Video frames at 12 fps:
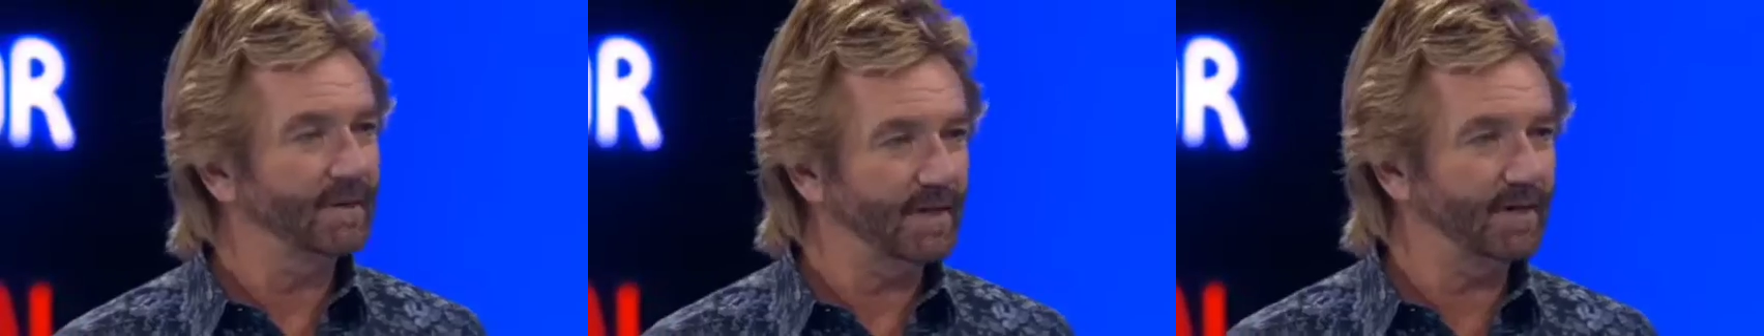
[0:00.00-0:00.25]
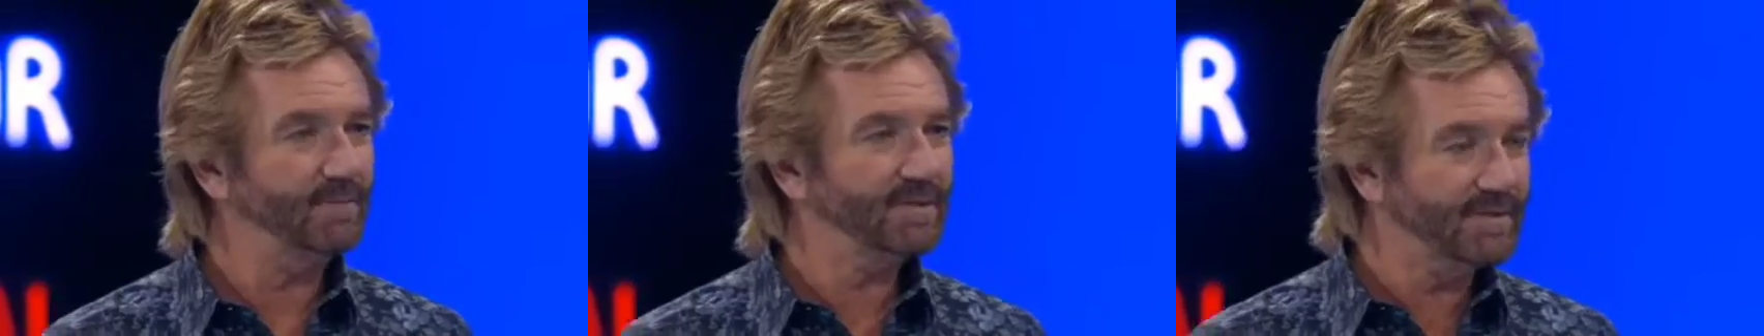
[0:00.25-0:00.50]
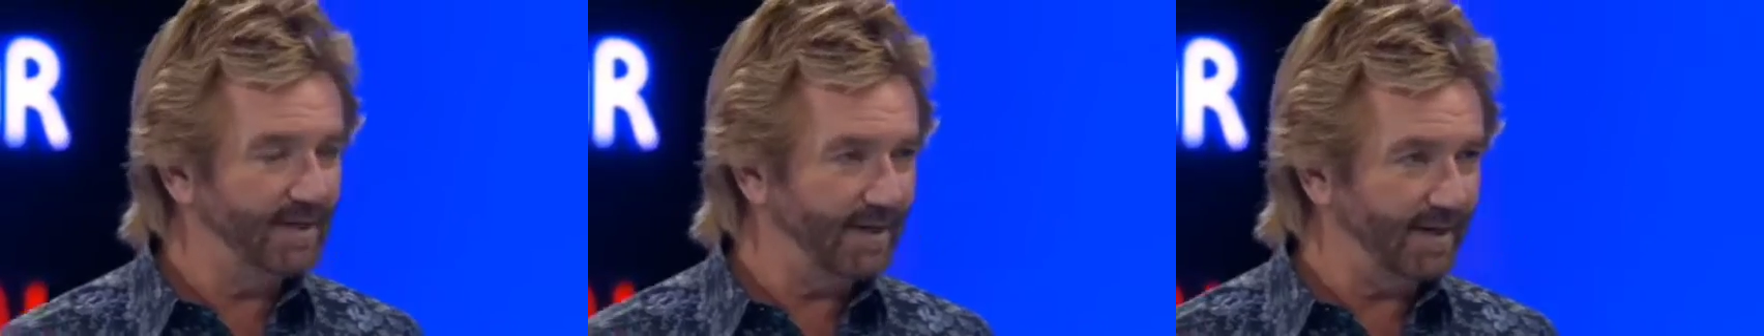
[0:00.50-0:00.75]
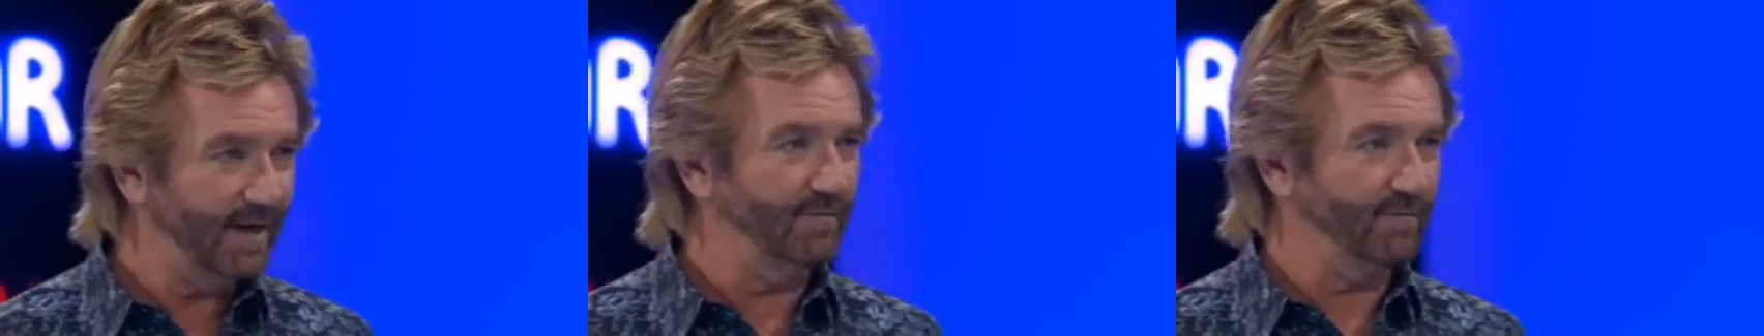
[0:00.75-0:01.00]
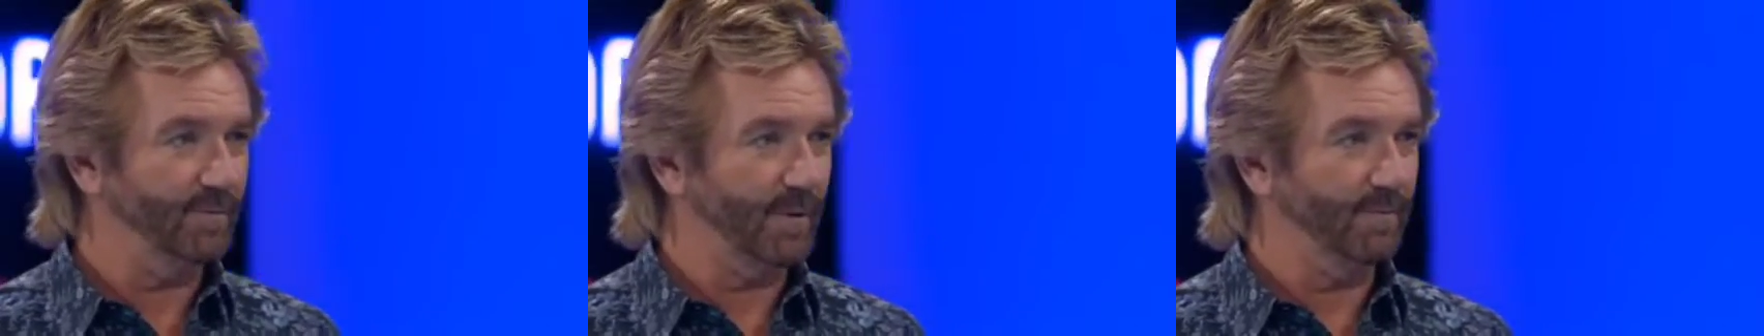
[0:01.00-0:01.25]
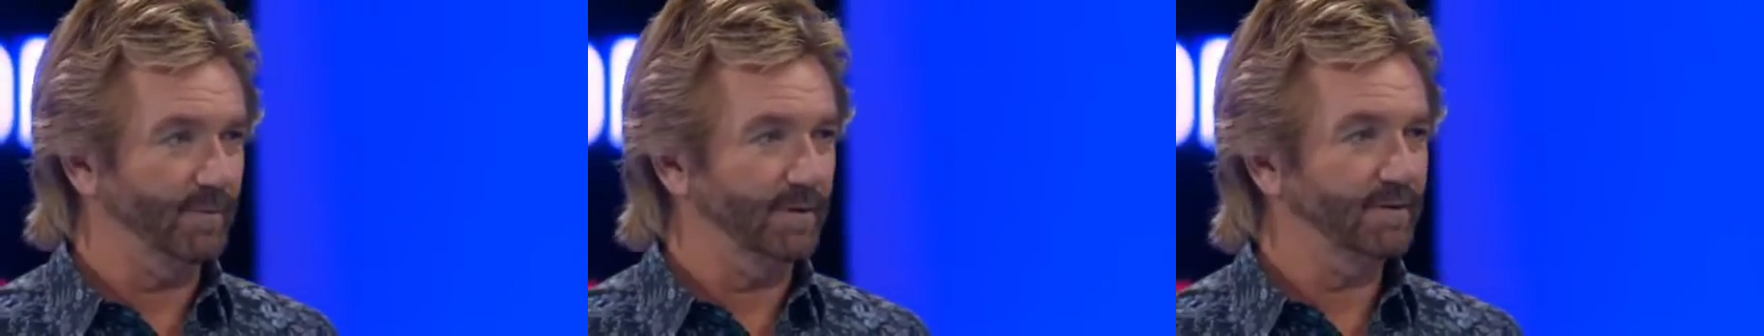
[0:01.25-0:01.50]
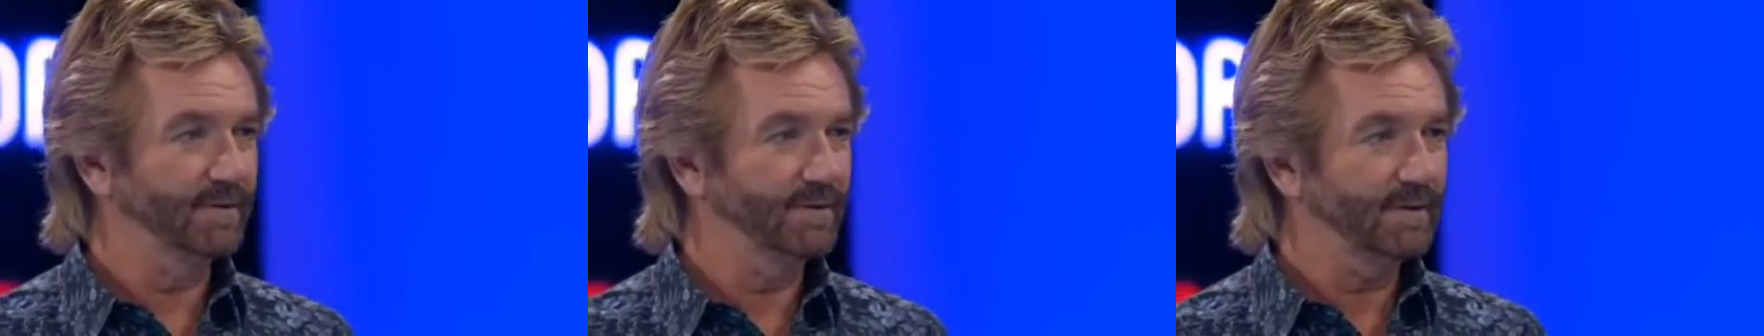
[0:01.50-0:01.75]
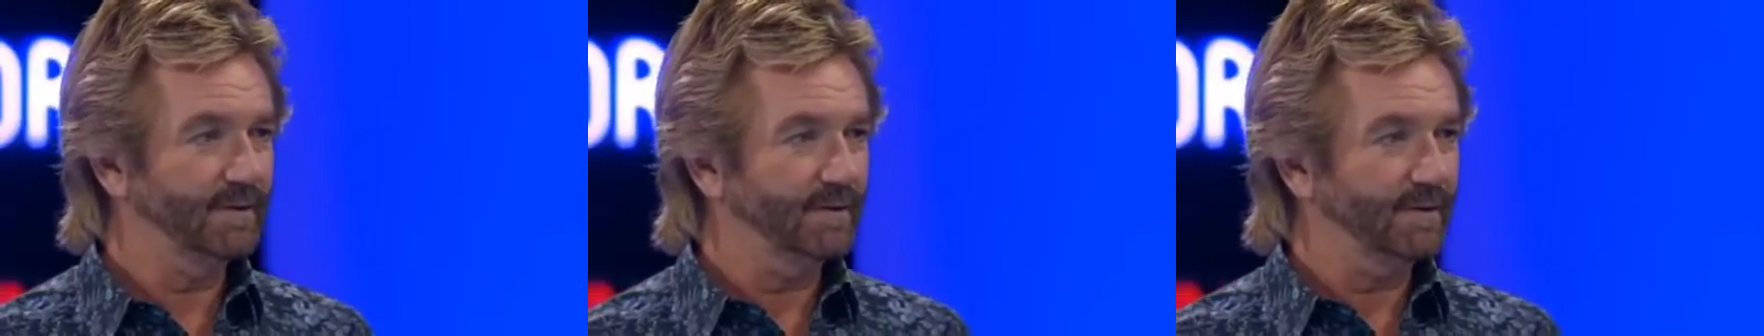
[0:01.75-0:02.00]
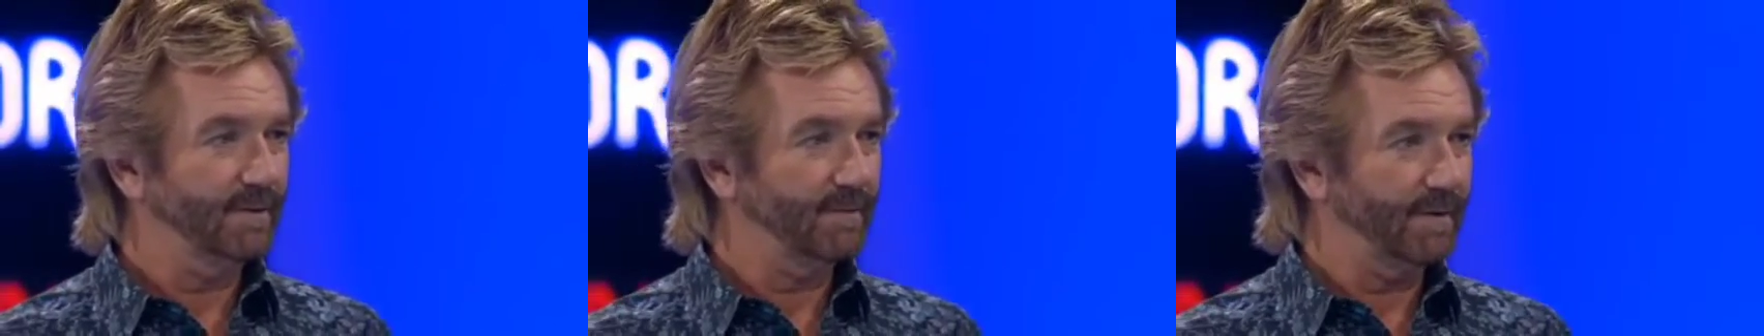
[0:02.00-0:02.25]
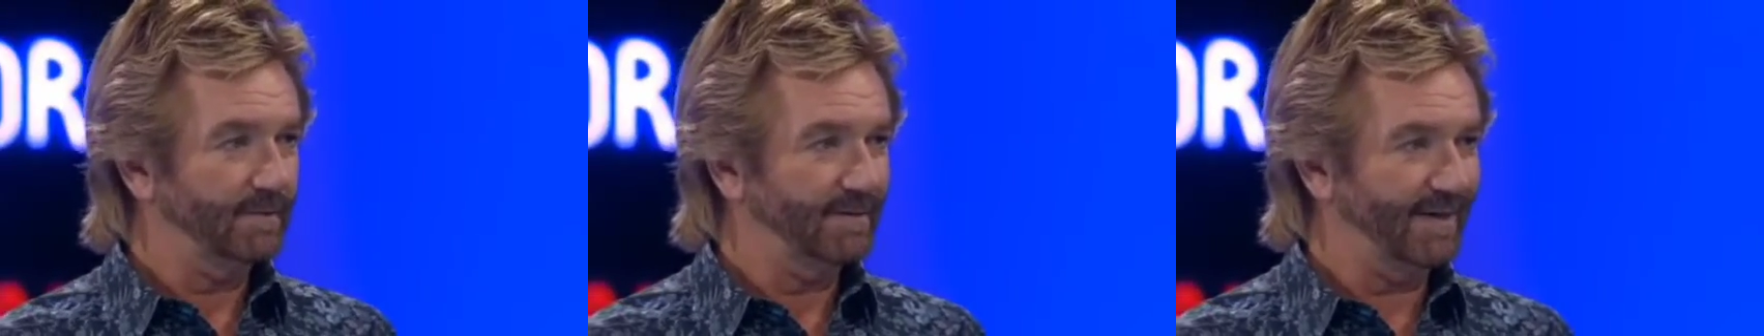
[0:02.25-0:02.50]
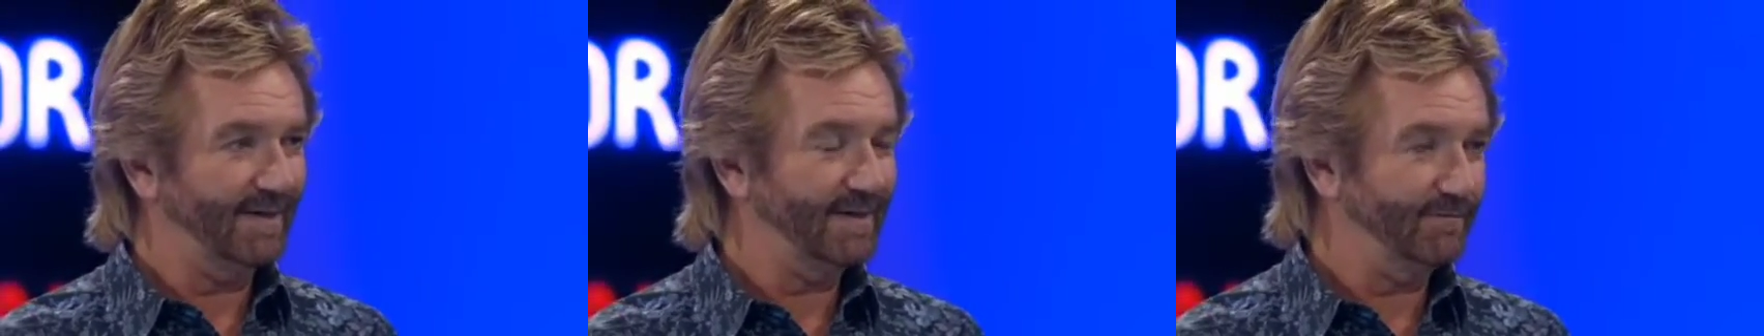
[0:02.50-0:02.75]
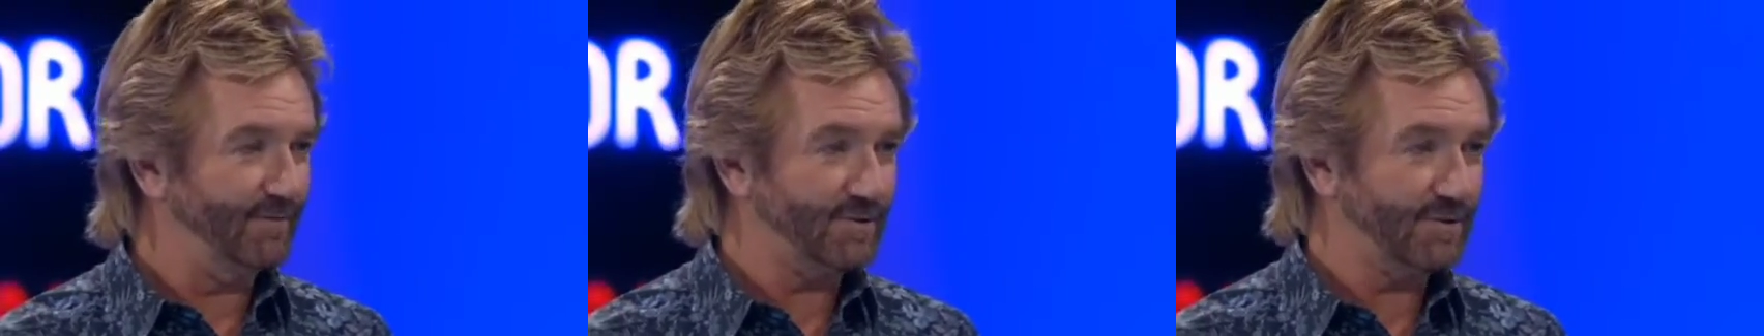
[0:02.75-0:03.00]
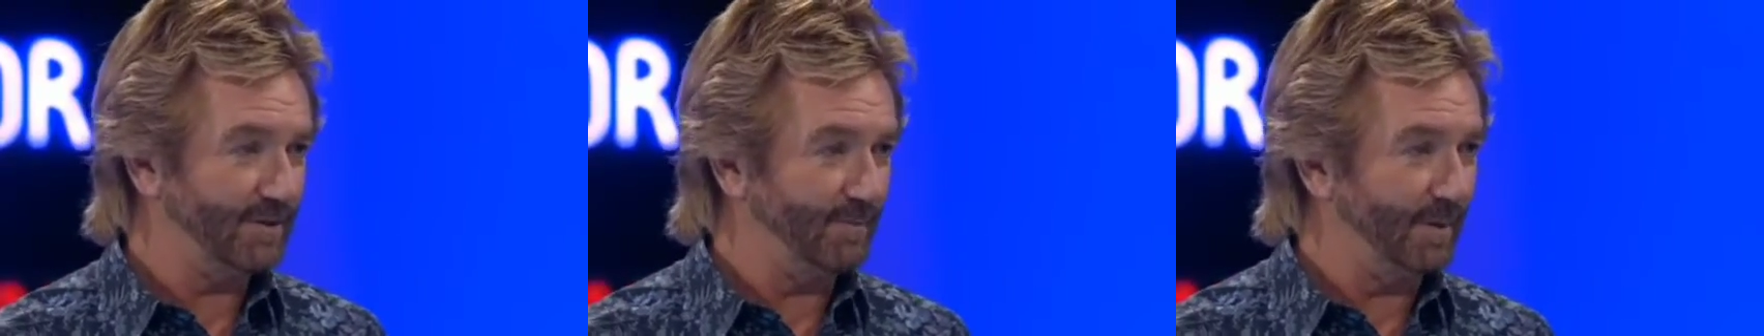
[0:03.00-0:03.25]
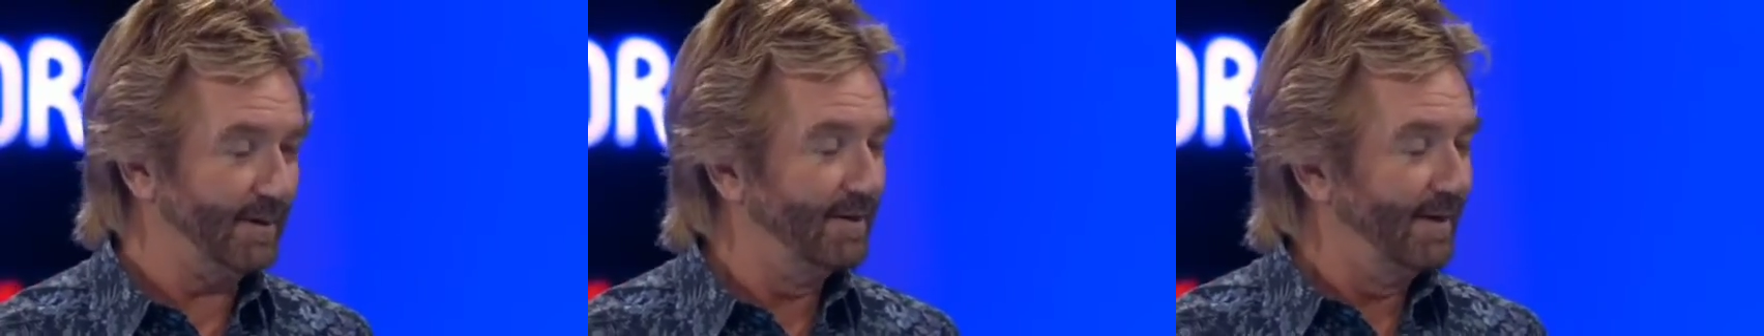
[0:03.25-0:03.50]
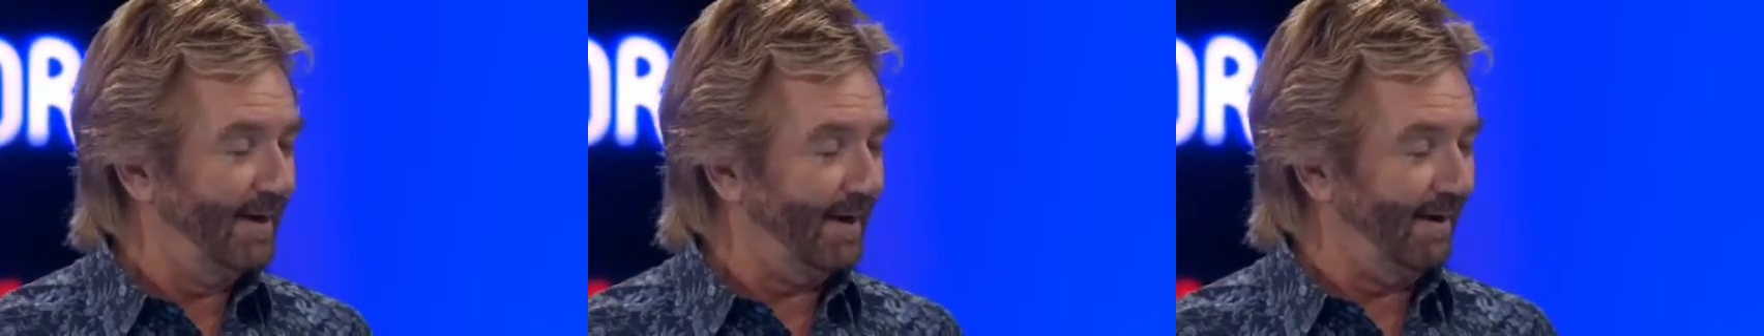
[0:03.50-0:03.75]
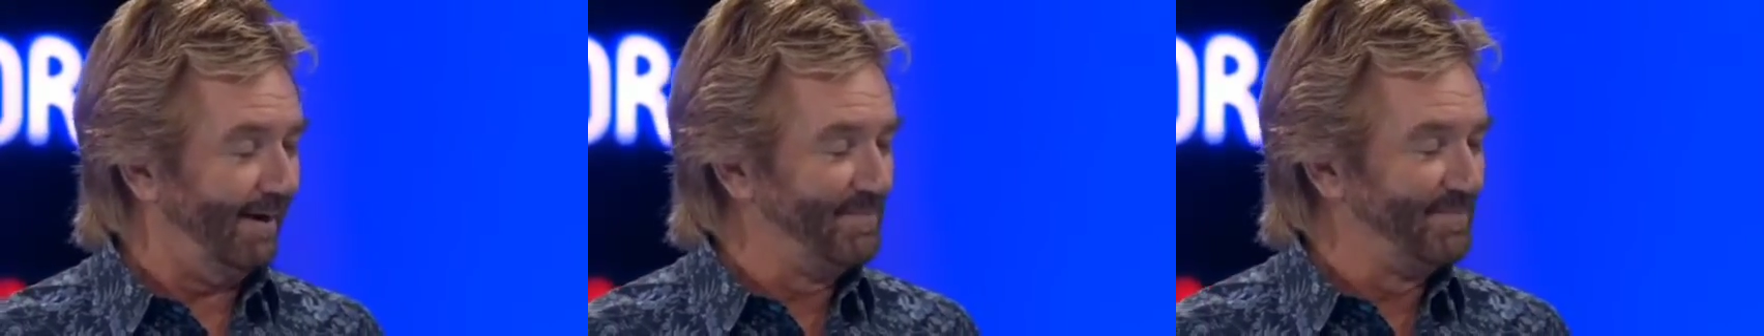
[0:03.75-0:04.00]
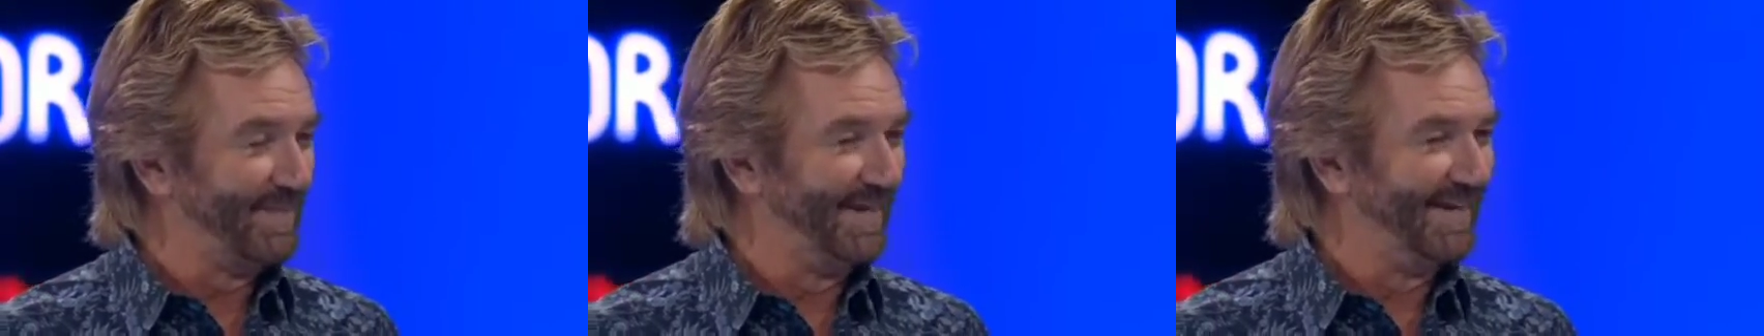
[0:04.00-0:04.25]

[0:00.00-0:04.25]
game is nearly over, Bronwyn. Yes, sir. Okay. I love the sir bit. Um,